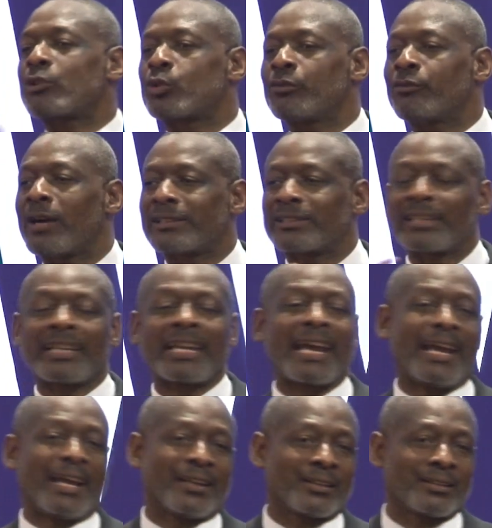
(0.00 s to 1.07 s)
with us
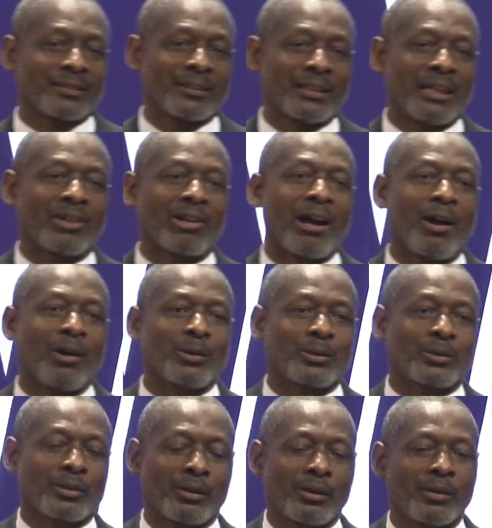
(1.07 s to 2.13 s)
again around
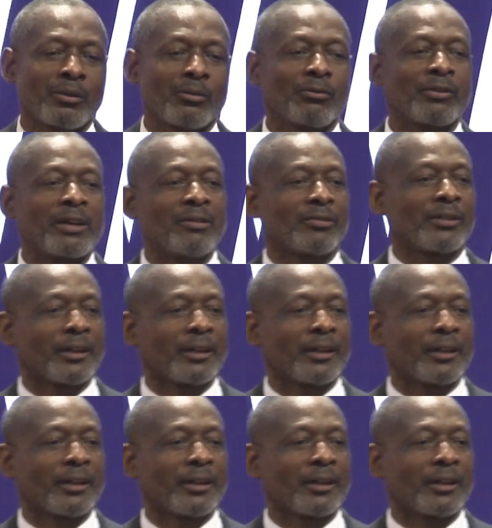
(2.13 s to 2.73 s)
favor.